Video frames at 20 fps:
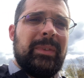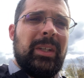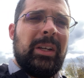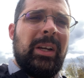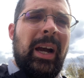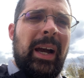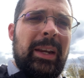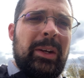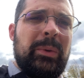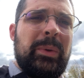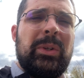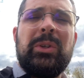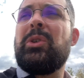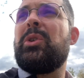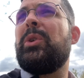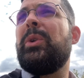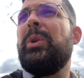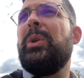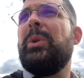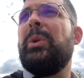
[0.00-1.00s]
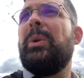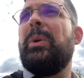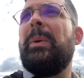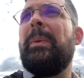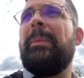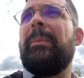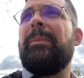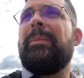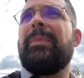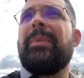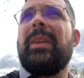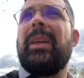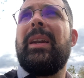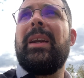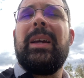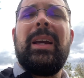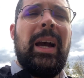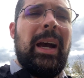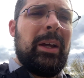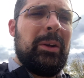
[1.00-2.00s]
a God who is true, and
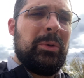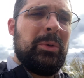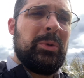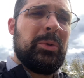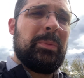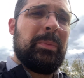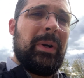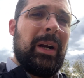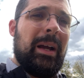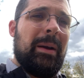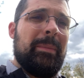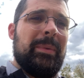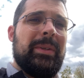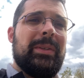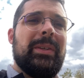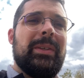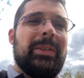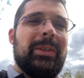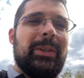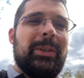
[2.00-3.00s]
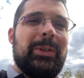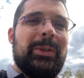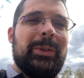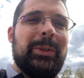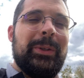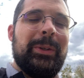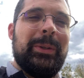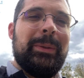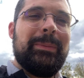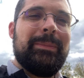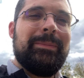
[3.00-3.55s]
a God whose promises are true.